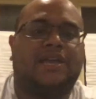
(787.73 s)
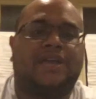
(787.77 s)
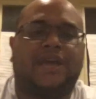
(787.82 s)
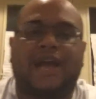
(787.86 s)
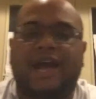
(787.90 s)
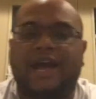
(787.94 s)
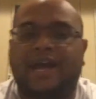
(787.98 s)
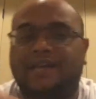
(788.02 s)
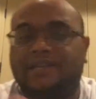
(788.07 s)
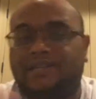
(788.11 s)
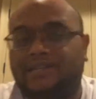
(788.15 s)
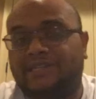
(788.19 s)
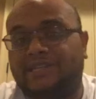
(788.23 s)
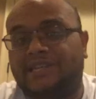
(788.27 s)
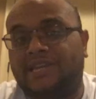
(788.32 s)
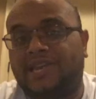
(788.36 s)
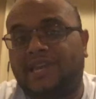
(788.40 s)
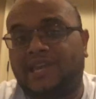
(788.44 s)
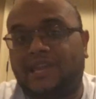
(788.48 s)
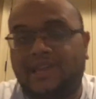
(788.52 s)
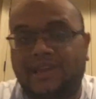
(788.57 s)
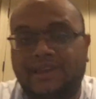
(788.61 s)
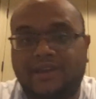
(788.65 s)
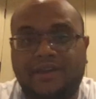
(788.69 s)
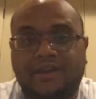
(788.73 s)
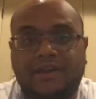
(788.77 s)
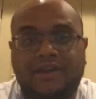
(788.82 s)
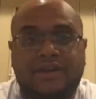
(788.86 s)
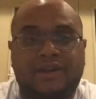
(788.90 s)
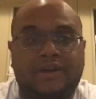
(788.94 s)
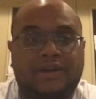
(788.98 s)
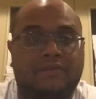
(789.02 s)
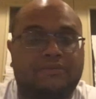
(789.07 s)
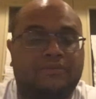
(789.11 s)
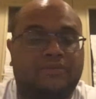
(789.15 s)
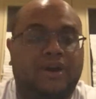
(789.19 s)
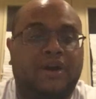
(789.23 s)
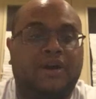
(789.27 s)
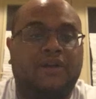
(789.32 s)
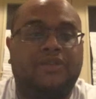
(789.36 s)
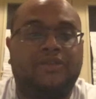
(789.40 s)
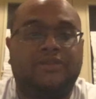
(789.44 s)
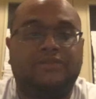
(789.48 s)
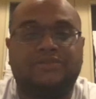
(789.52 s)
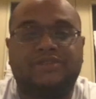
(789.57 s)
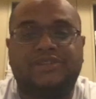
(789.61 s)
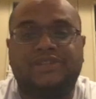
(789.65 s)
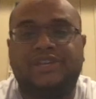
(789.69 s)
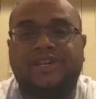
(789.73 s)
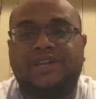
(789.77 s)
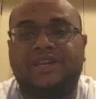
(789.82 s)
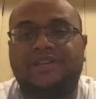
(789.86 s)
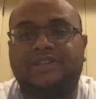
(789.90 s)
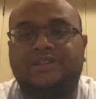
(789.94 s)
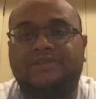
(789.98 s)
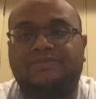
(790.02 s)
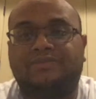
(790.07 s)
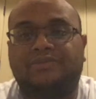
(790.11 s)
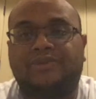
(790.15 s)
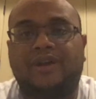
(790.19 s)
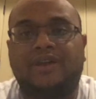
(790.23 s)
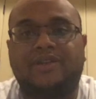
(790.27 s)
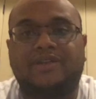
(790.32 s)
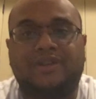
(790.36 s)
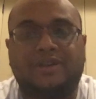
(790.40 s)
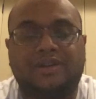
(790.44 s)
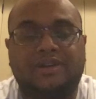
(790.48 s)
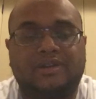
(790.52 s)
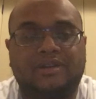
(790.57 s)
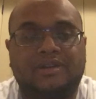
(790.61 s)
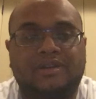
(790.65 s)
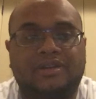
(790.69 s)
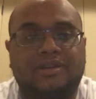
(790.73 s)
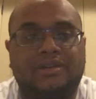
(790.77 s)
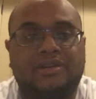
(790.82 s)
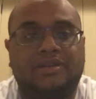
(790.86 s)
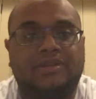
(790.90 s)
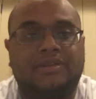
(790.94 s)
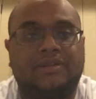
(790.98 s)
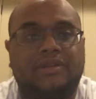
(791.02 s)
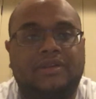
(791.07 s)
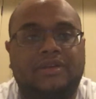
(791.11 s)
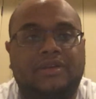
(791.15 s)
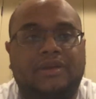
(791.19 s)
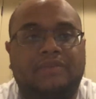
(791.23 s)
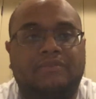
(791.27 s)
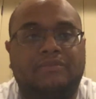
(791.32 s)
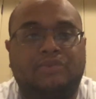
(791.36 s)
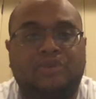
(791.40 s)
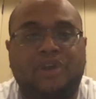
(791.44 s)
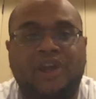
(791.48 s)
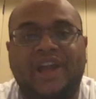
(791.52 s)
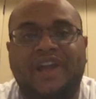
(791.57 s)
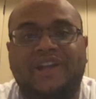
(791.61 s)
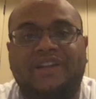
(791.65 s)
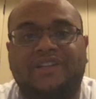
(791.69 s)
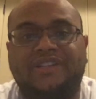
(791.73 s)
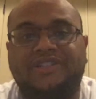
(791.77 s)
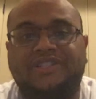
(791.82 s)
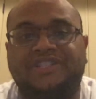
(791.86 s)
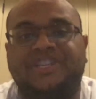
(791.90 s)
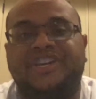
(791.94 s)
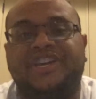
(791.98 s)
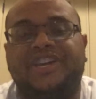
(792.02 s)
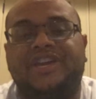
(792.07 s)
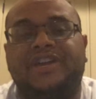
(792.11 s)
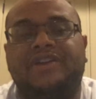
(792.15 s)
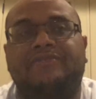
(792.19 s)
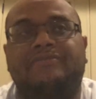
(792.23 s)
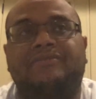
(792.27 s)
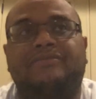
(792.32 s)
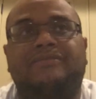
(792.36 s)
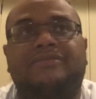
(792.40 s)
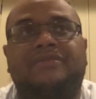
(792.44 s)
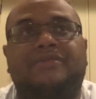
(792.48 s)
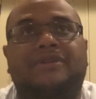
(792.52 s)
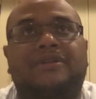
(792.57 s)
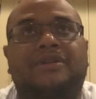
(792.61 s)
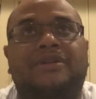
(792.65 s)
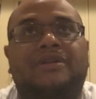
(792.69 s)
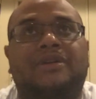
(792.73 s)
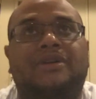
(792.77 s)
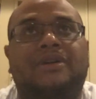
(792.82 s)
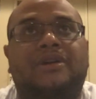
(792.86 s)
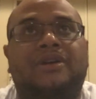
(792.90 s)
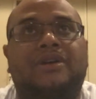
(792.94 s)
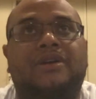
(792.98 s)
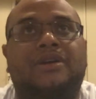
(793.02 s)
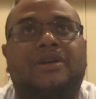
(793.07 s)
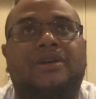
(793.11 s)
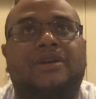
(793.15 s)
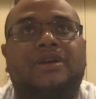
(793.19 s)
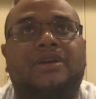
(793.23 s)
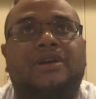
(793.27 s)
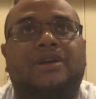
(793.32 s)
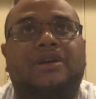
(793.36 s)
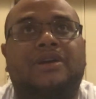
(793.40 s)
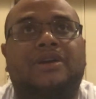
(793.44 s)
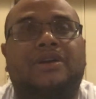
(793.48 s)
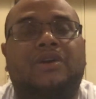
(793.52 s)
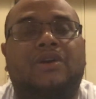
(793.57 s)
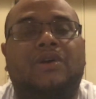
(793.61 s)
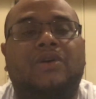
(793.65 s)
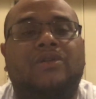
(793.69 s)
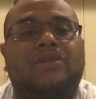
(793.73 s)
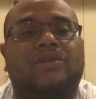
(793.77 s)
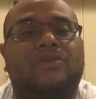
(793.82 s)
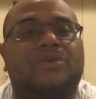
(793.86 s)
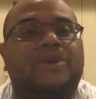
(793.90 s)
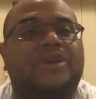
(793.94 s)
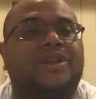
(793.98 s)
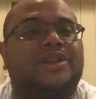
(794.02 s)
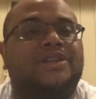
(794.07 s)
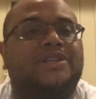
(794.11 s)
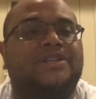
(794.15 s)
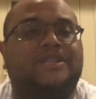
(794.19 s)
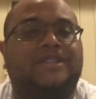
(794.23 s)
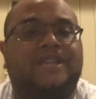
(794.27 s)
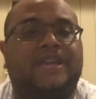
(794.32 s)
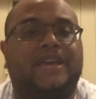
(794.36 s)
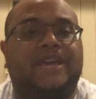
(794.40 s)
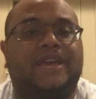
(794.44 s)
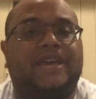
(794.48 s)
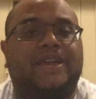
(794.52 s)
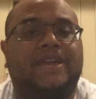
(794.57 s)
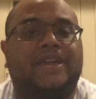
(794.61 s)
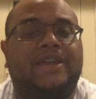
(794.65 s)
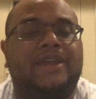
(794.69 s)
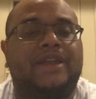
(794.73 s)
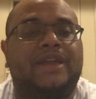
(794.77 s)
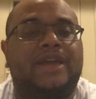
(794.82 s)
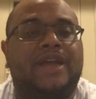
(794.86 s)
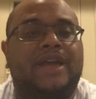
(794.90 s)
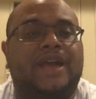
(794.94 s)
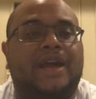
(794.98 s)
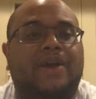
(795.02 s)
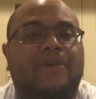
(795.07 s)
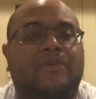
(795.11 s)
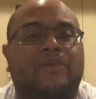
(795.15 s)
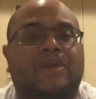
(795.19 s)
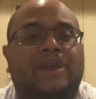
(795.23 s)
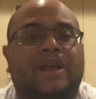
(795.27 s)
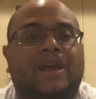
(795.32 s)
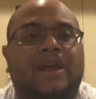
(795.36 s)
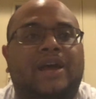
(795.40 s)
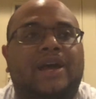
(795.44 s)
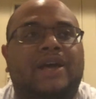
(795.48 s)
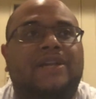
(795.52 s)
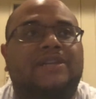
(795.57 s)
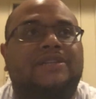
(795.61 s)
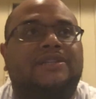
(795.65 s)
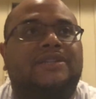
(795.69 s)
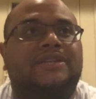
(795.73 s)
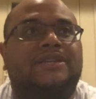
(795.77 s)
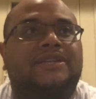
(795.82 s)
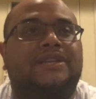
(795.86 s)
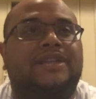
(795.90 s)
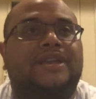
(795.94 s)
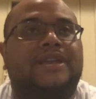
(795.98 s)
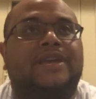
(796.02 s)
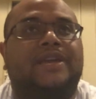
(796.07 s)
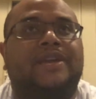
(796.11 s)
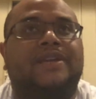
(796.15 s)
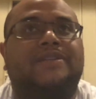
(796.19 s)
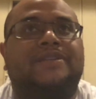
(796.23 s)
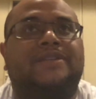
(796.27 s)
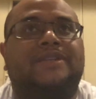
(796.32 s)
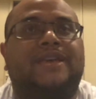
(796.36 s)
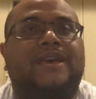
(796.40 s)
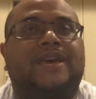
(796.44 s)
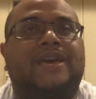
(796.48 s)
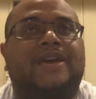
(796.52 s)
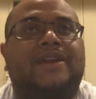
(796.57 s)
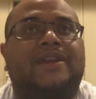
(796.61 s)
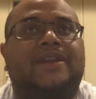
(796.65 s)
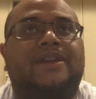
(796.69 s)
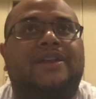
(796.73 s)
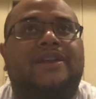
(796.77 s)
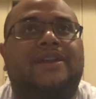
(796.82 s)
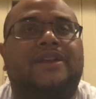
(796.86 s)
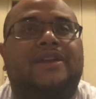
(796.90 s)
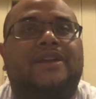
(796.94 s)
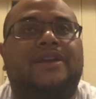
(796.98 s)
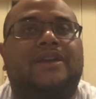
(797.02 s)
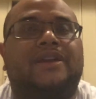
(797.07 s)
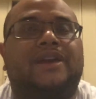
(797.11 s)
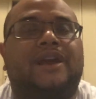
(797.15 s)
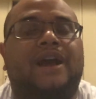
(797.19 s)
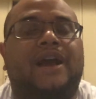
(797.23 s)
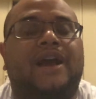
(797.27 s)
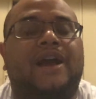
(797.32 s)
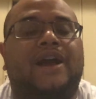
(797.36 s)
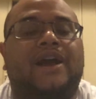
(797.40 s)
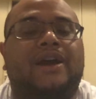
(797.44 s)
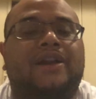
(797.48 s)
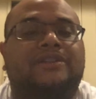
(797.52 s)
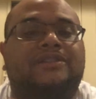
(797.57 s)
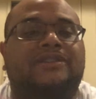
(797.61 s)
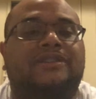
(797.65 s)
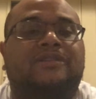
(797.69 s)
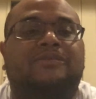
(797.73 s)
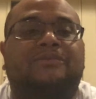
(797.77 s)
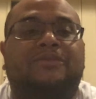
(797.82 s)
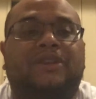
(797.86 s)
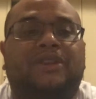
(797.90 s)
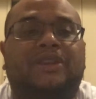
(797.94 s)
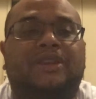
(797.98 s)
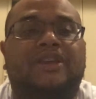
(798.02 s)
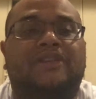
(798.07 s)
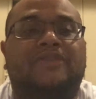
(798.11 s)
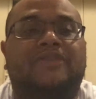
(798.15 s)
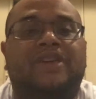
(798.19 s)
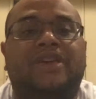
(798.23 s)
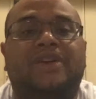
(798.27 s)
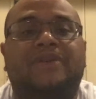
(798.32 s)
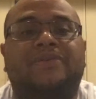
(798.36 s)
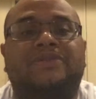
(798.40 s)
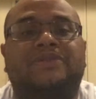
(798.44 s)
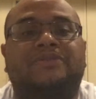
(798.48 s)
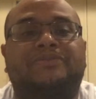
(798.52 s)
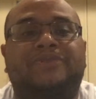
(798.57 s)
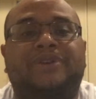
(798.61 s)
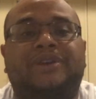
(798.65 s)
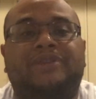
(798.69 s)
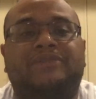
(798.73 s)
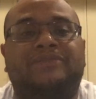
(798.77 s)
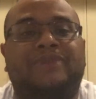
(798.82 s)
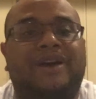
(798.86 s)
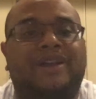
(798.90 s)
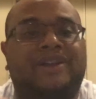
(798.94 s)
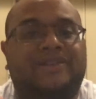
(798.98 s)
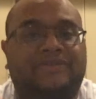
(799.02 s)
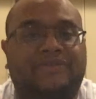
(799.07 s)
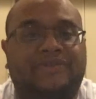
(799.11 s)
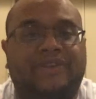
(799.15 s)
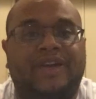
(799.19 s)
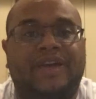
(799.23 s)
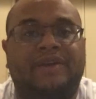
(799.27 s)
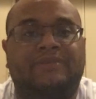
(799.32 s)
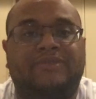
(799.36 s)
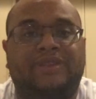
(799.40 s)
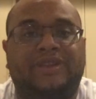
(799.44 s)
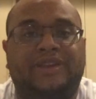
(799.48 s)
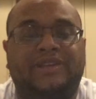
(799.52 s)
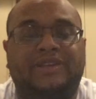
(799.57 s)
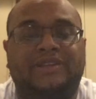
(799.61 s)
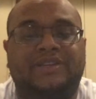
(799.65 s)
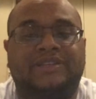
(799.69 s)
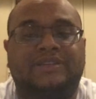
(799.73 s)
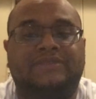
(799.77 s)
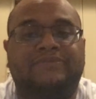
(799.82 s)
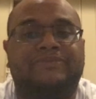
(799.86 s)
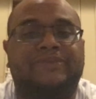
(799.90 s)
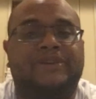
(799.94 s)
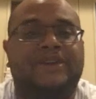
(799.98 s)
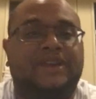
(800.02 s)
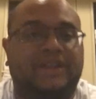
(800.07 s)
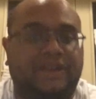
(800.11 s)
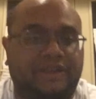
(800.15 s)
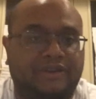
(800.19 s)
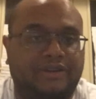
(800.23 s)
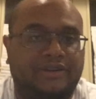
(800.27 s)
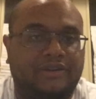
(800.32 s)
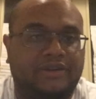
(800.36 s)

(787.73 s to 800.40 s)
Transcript: I see Botham Jean's brother, Brandt Jean, on the witness stand. And what I honestly think is that I honestly believe he was picked by the family to speak,